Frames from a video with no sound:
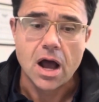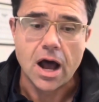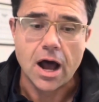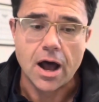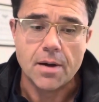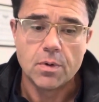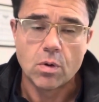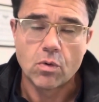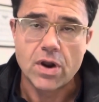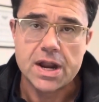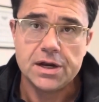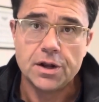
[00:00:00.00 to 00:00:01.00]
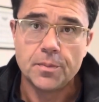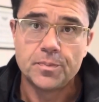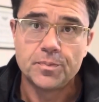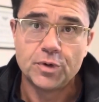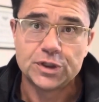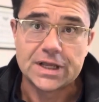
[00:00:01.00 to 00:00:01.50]
uh, we were ready to
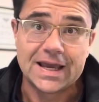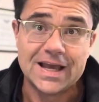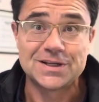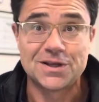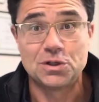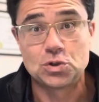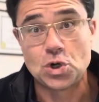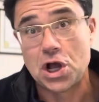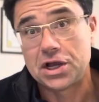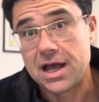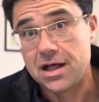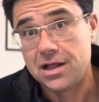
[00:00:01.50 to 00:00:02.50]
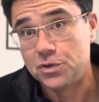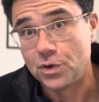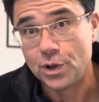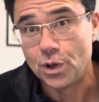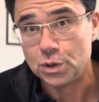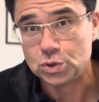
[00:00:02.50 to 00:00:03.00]
put that case on the trial calendar
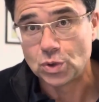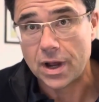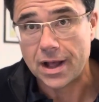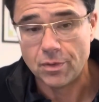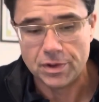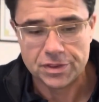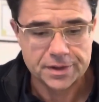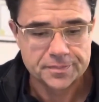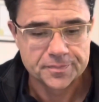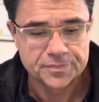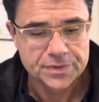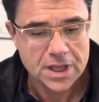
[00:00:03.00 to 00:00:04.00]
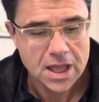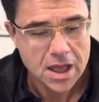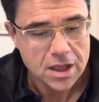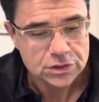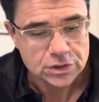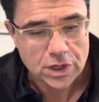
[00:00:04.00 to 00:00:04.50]
and go to trial with it.
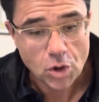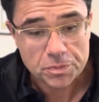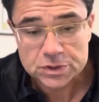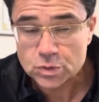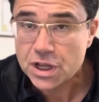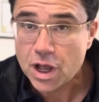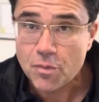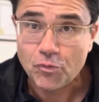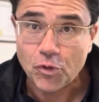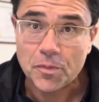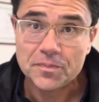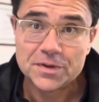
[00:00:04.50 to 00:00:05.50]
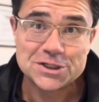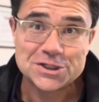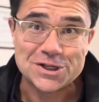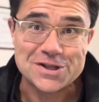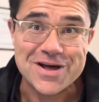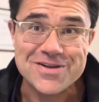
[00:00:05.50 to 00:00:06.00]
So I hope this was helpful. This is
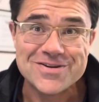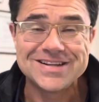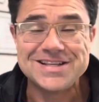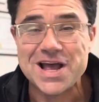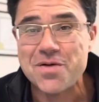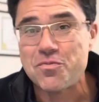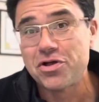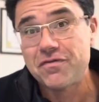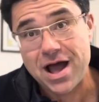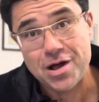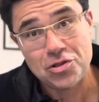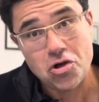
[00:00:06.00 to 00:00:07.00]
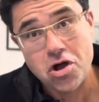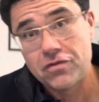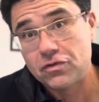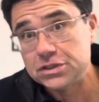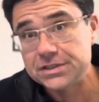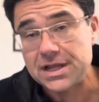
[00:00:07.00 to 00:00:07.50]
another example of how long
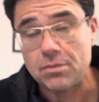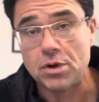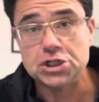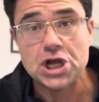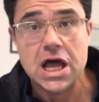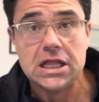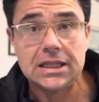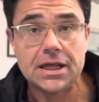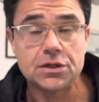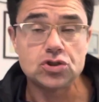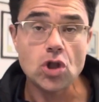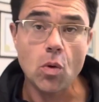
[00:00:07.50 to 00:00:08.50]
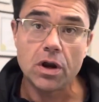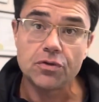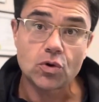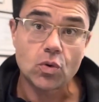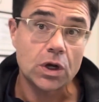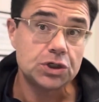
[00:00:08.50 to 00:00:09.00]
versus how much. Let us know what
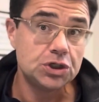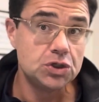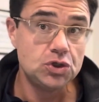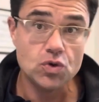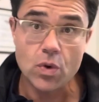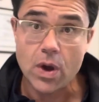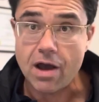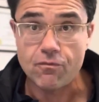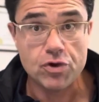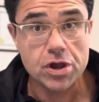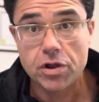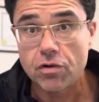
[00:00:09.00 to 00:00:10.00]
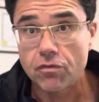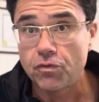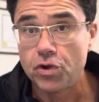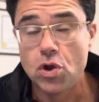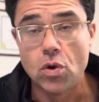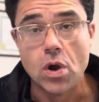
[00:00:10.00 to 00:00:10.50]
other questions you have. We are here for
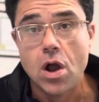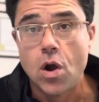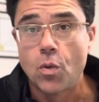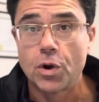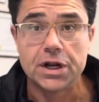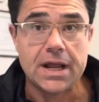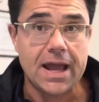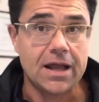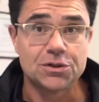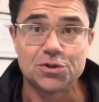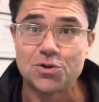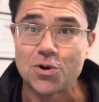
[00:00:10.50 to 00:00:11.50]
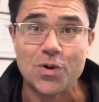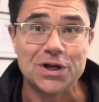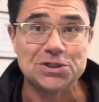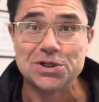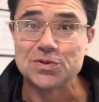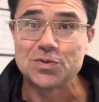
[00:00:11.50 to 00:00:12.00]
you. We're going to answer your
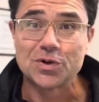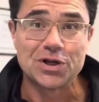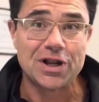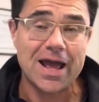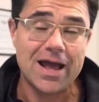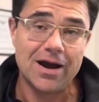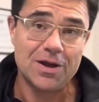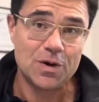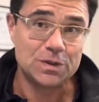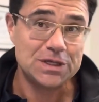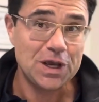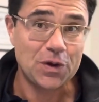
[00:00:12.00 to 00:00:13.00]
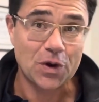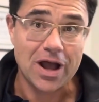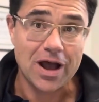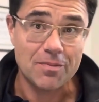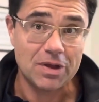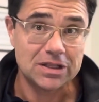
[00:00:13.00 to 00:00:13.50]
questions. We're going to you know take your
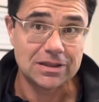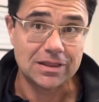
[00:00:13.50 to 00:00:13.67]
comments